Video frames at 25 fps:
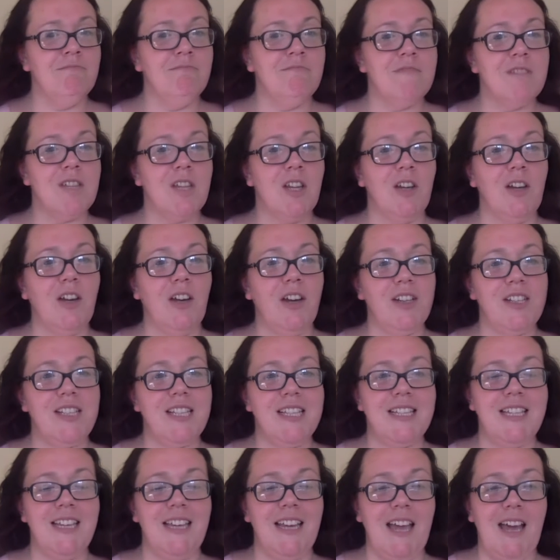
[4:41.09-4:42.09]
So
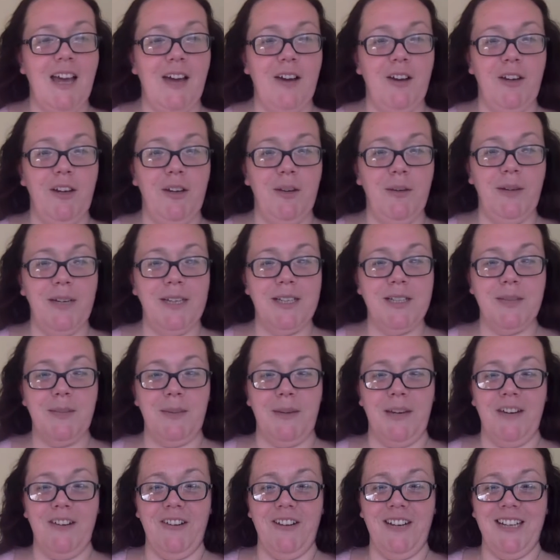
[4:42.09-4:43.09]
noticing how you
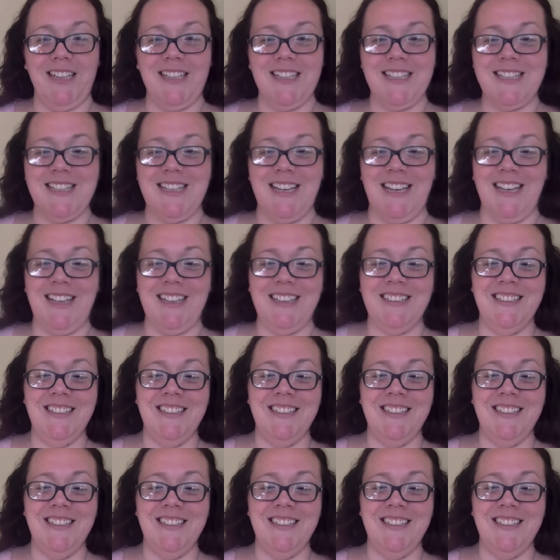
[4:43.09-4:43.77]
experience it.